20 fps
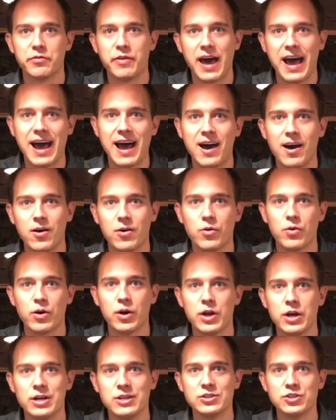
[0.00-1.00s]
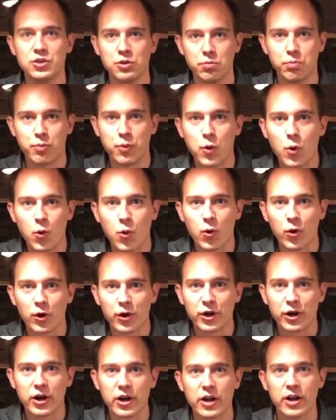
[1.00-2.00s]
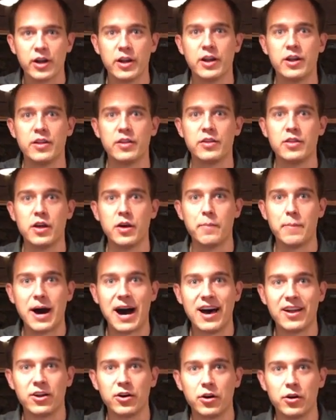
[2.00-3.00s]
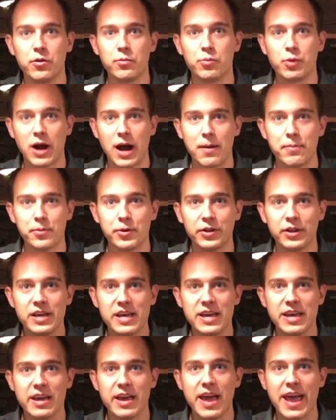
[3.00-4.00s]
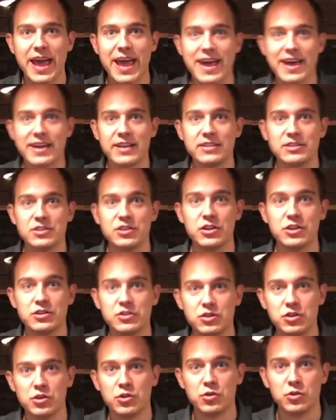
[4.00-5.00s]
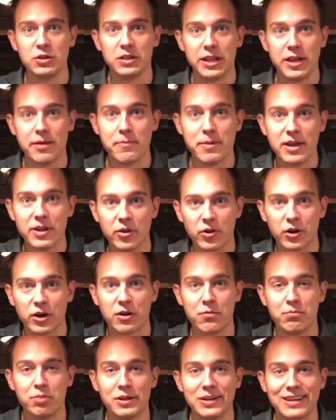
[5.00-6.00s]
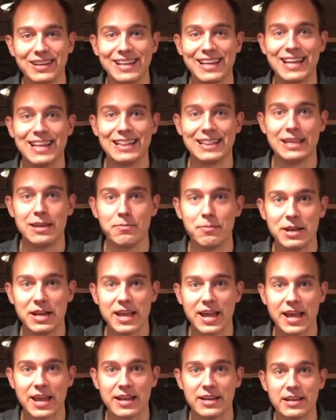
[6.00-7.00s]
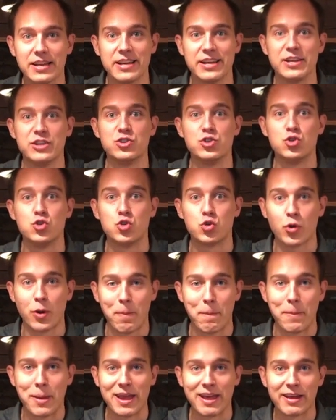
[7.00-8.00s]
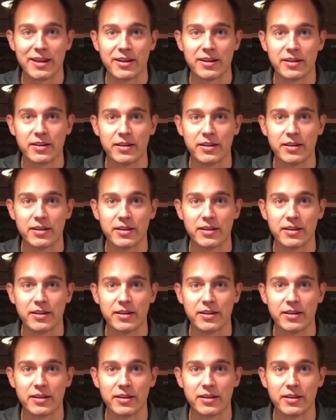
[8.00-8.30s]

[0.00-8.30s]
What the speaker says: of how to pour the bottle properly and to limit or completely eliminate dripping,